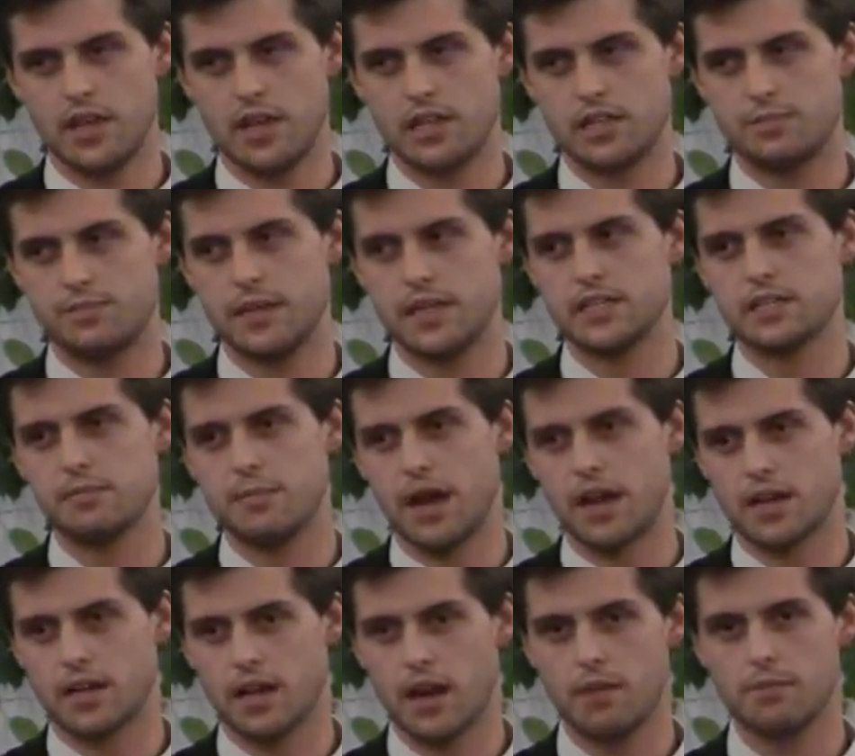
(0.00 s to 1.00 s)
It speaks
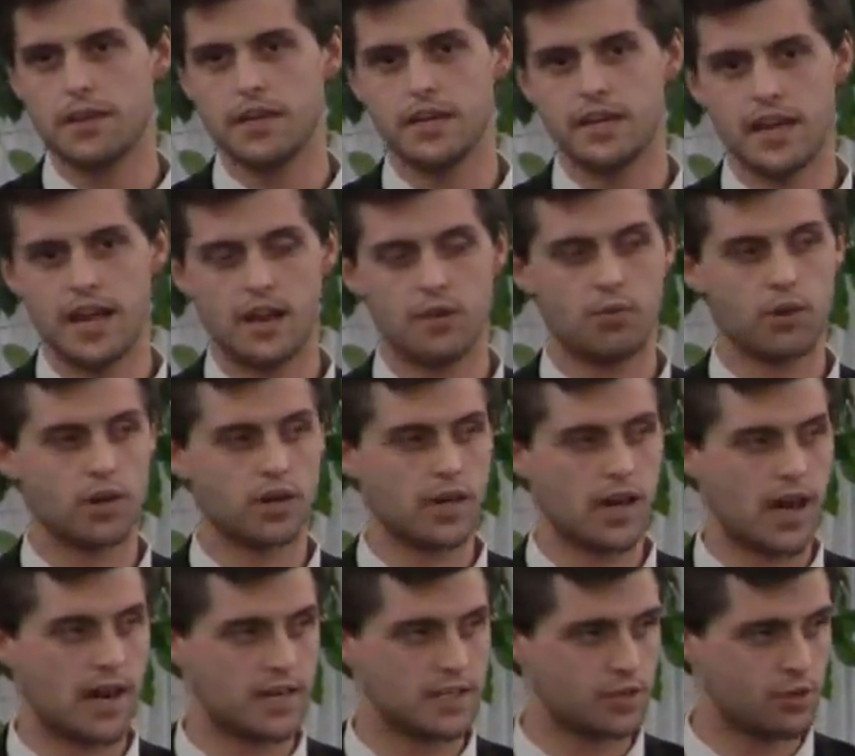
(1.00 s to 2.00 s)
about a coming day where
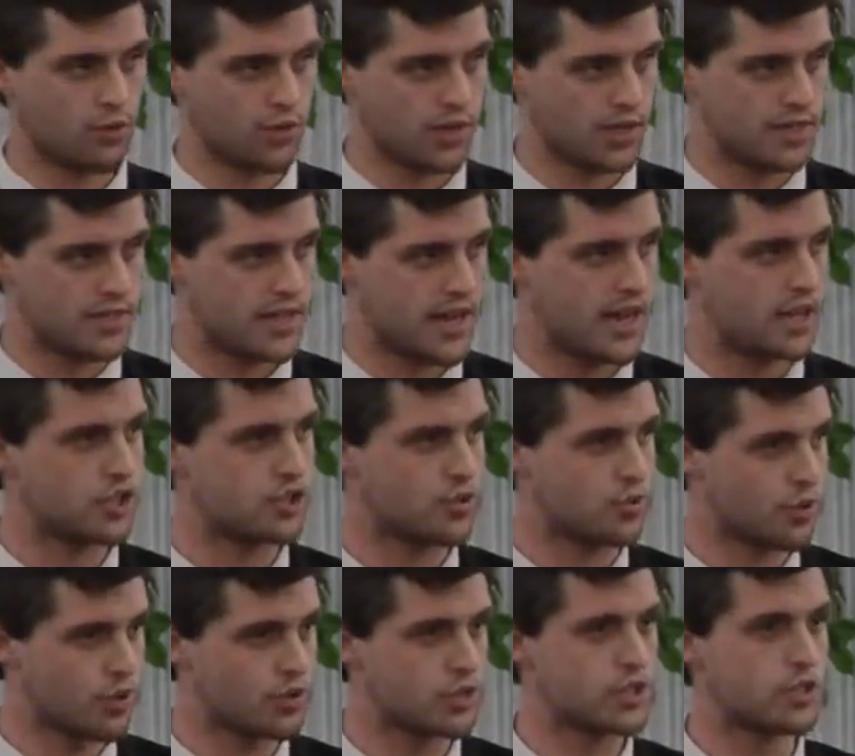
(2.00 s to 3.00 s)
God is going to set
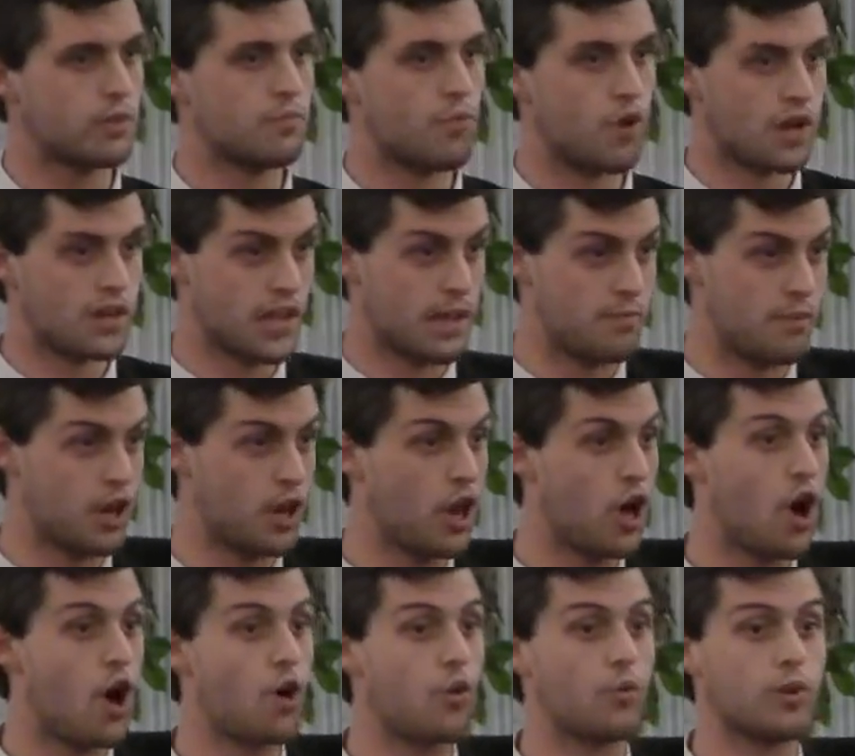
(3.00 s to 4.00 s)
Jerusalem where they
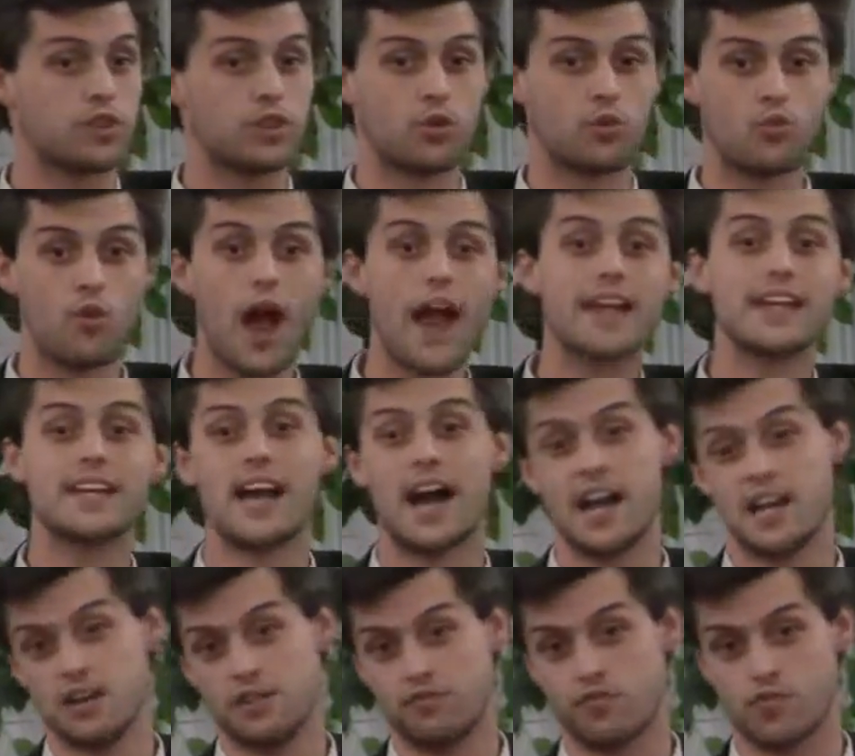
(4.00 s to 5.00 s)
belong with the right
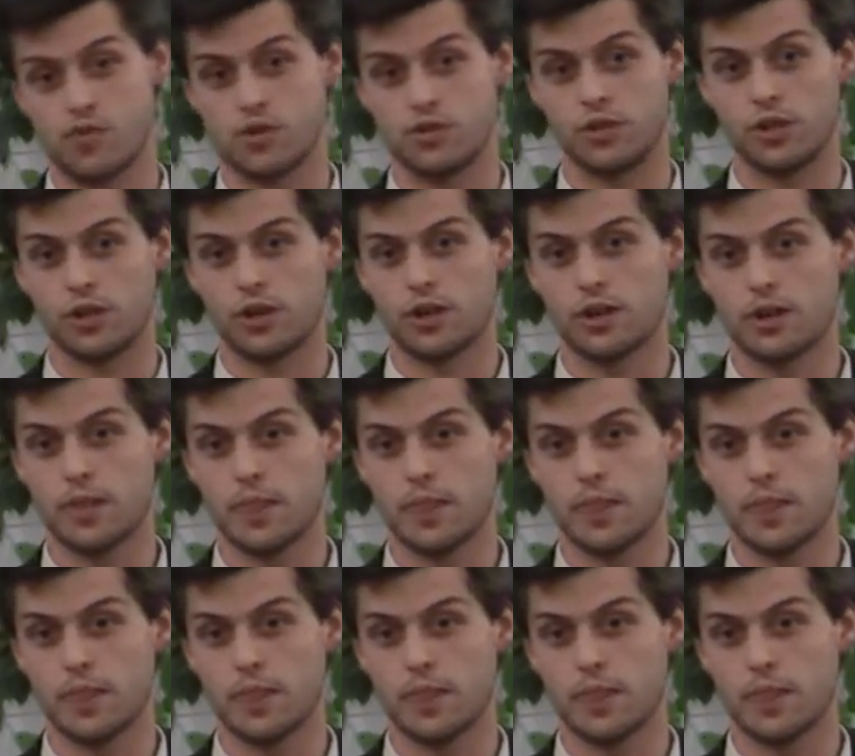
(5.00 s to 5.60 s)
kind of ruler,